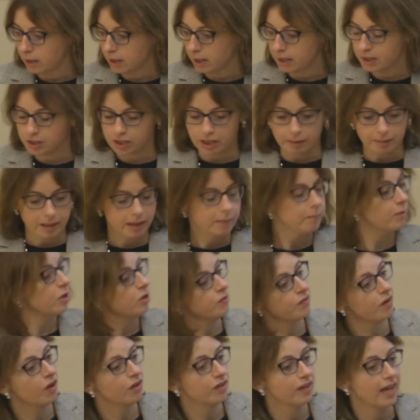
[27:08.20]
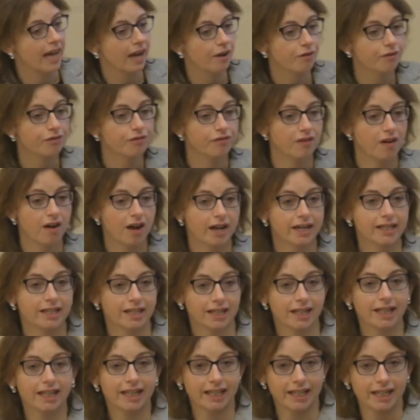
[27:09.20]
And so I'm going to move on now,
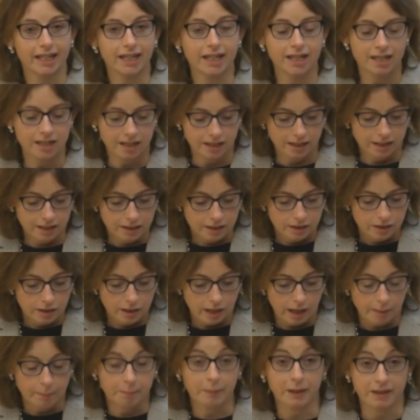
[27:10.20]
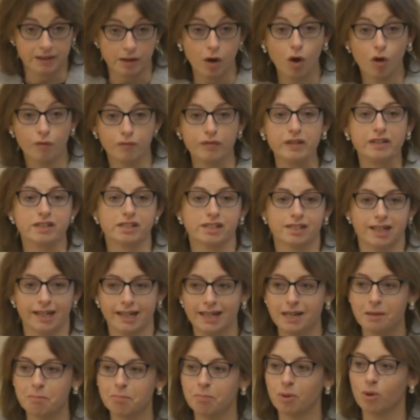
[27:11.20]
finally, but
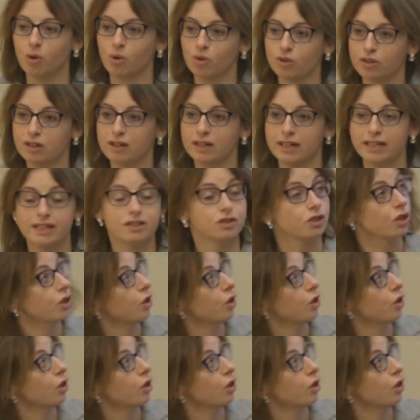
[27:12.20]
obviously importantly, to